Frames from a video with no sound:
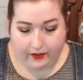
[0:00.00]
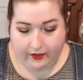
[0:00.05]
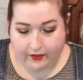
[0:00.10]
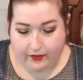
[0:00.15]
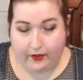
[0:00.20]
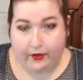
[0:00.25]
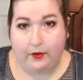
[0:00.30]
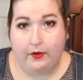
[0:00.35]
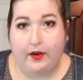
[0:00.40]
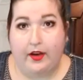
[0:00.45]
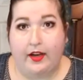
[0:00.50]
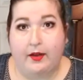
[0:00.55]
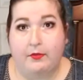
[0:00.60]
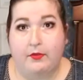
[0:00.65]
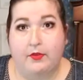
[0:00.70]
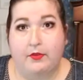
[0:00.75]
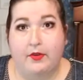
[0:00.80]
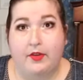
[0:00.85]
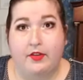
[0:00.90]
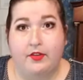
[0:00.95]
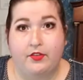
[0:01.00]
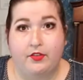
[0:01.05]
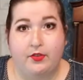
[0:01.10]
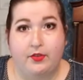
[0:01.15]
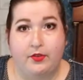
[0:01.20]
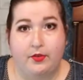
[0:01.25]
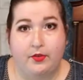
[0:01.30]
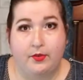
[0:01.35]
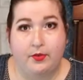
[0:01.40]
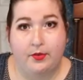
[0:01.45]
So I'm going
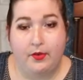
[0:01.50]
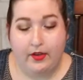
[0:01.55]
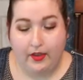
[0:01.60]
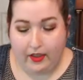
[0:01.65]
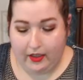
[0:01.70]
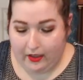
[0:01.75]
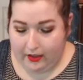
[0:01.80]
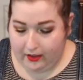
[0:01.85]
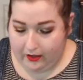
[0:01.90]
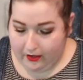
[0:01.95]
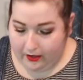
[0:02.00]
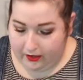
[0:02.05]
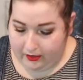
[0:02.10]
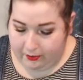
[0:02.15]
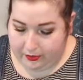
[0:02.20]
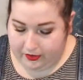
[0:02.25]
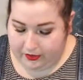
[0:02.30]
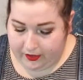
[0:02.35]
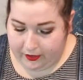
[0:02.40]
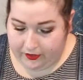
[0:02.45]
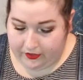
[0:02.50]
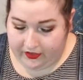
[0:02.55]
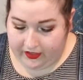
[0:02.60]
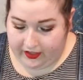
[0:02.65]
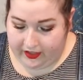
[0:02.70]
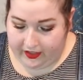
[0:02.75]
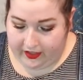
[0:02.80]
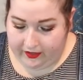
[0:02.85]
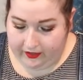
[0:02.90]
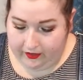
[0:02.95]
to put those
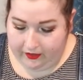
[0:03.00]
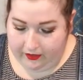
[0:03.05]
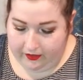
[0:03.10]
in.